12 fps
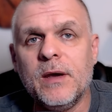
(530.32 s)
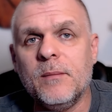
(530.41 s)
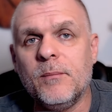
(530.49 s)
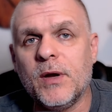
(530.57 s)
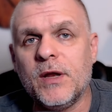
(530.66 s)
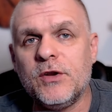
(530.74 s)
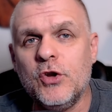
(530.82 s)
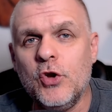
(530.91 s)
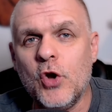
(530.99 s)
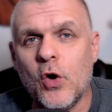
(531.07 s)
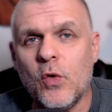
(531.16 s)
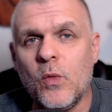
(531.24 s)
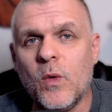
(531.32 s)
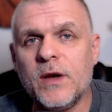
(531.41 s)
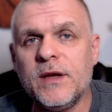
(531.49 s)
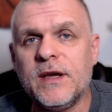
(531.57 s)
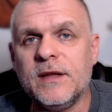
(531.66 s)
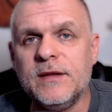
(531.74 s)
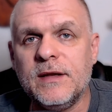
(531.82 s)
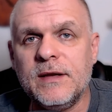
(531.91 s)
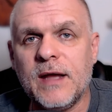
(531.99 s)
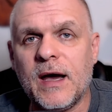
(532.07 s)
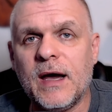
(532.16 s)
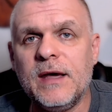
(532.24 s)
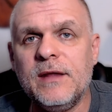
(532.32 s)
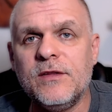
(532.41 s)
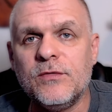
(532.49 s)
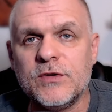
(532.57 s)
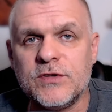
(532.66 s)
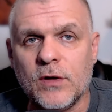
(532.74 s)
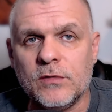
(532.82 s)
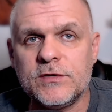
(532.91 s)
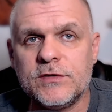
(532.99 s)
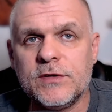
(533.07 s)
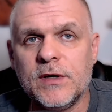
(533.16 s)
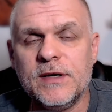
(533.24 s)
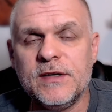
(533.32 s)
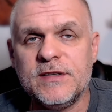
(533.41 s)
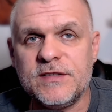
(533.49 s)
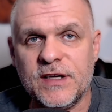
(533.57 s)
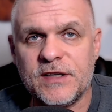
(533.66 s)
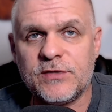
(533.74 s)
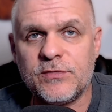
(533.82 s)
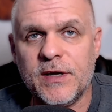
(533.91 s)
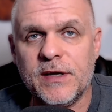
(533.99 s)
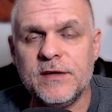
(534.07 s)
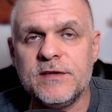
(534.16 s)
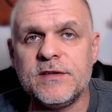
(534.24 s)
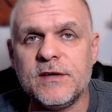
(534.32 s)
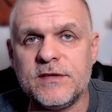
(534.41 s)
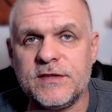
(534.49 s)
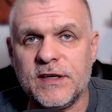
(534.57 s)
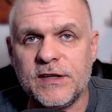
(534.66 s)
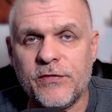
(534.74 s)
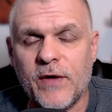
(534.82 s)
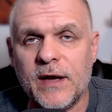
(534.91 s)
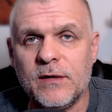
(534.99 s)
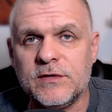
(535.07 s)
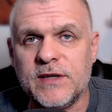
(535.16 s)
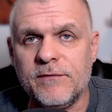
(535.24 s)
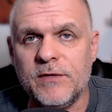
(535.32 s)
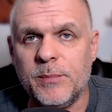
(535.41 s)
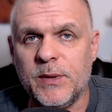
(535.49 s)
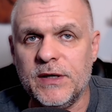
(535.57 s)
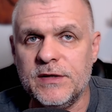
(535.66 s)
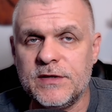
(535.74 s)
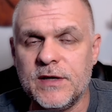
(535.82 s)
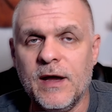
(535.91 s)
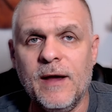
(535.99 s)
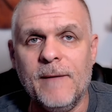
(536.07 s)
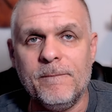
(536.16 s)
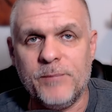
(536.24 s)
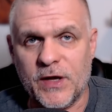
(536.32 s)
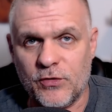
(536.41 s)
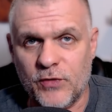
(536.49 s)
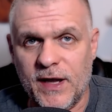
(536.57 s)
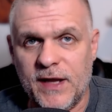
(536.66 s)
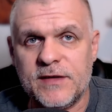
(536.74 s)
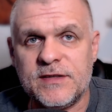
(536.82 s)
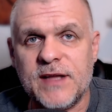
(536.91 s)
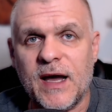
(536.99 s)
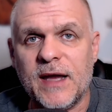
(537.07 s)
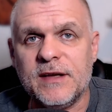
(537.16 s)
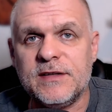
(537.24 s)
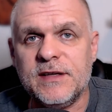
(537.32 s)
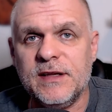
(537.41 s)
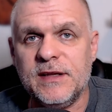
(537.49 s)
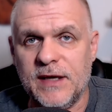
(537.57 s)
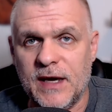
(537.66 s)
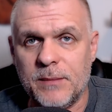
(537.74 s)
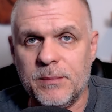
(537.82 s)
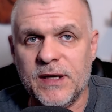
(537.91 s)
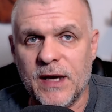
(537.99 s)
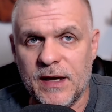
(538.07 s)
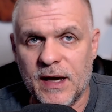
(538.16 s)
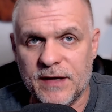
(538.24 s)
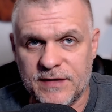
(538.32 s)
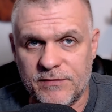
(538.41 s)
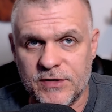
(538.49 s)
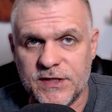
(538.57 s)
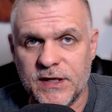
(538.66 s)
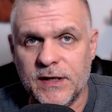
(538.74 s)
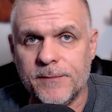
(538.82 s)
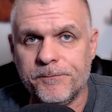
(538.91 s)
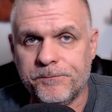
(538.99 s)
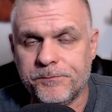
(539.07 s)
But no one can deny the results. 6 rings, 6 finals MVPs, the greatest dynasty the NBA has ever seen.